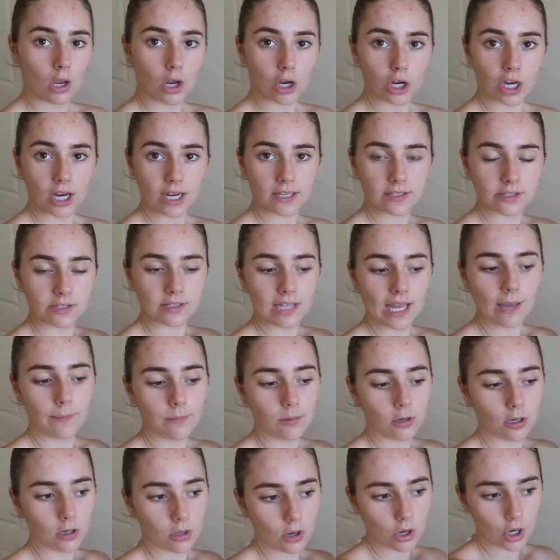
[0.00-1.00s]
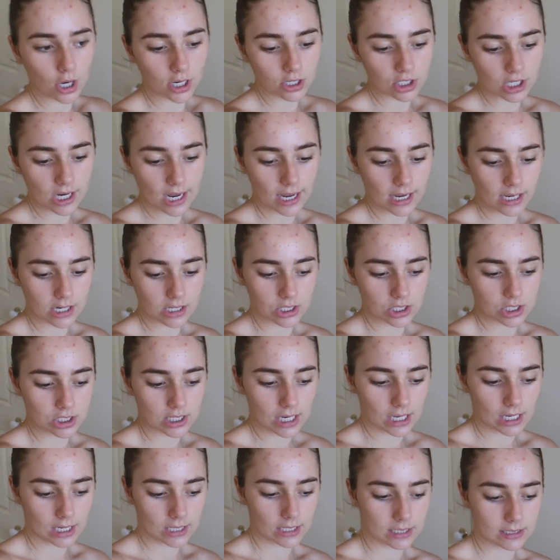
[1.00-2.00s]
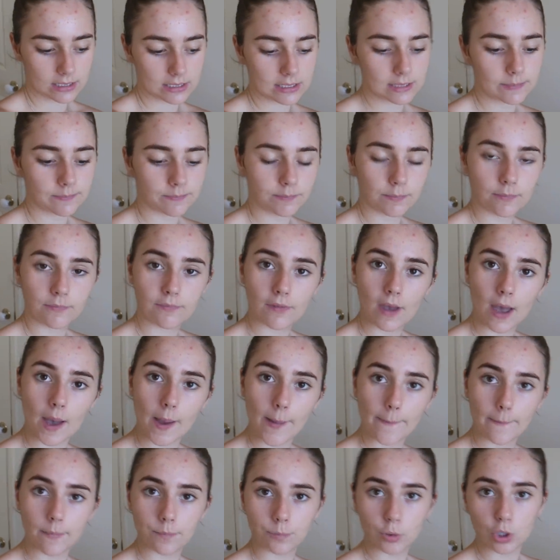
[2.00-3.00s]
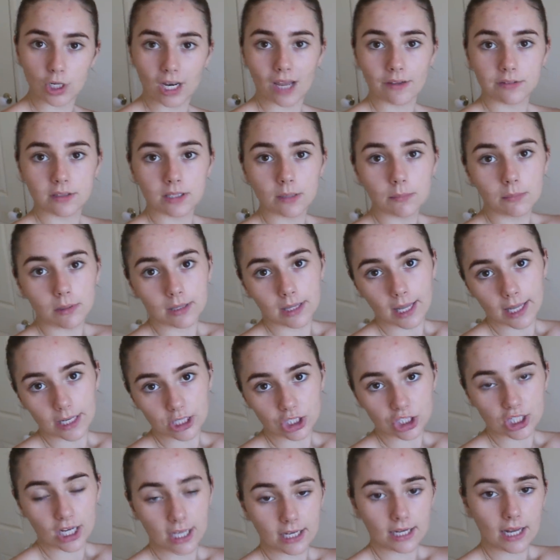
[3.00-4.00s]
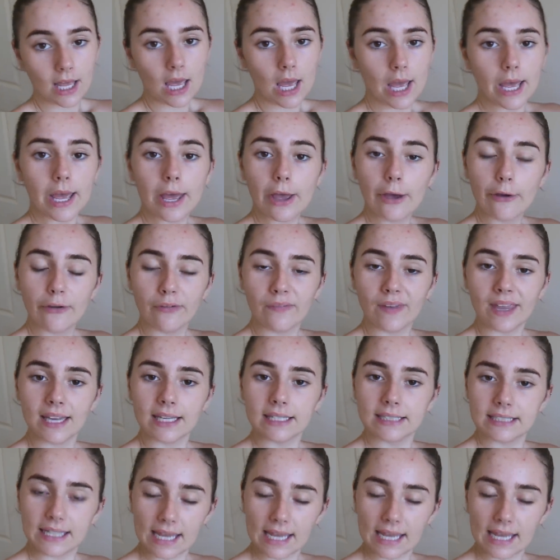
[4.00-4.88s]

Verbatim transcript: Okay, so now I'm gonna go get changed and um, I'm gonna have some lunch in fake